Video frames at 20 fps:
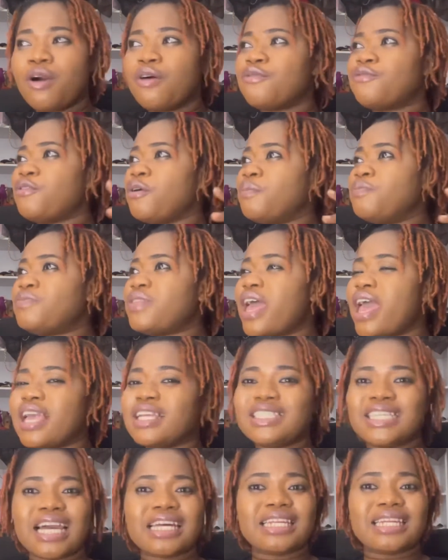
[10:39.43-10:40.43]
From there,
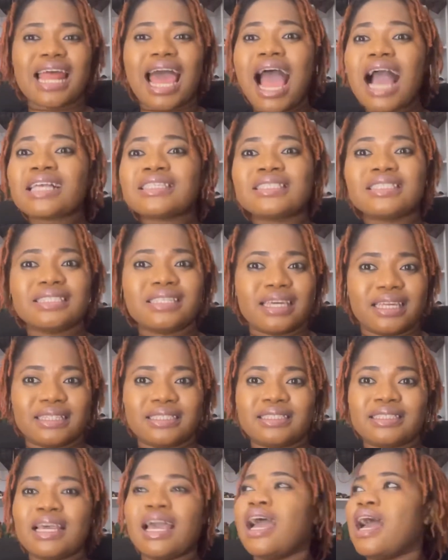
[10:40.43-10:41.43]
she had an
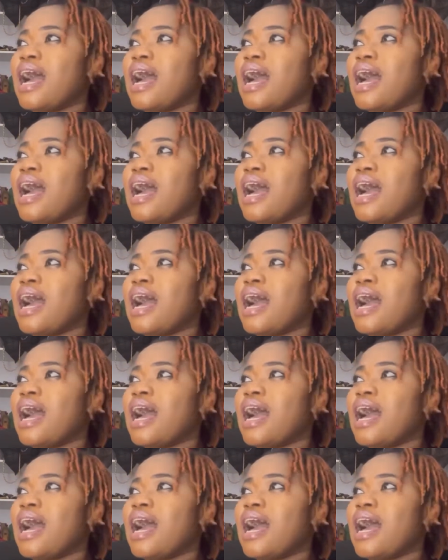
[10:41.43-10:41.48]
accident,